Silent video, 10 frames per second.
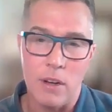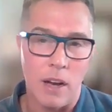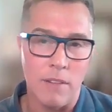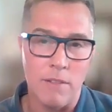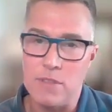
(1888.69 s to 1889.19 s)

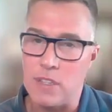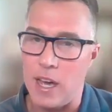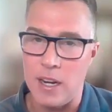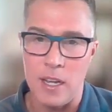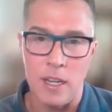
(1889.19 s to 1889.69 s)
I've
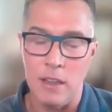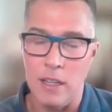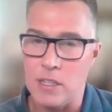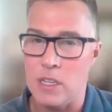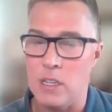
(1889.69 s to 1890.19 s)
sat in,
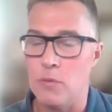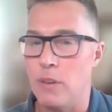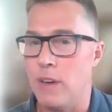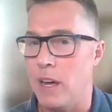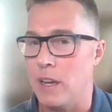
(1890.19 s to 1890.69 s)
listened,
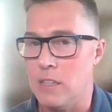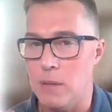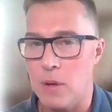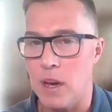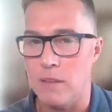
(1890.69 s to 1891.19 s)
we've had
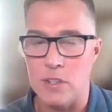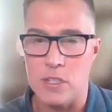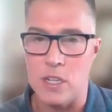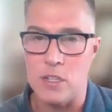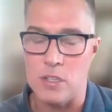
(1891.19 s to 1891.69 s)
deep
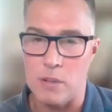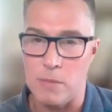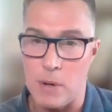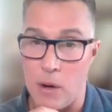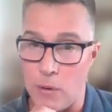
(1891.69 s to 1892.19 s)
conversations
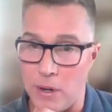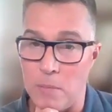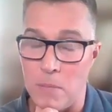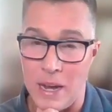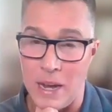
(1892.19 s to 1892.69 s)
about what it
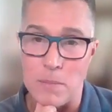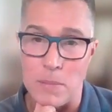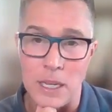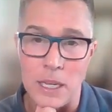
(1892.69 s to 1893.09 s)
might be,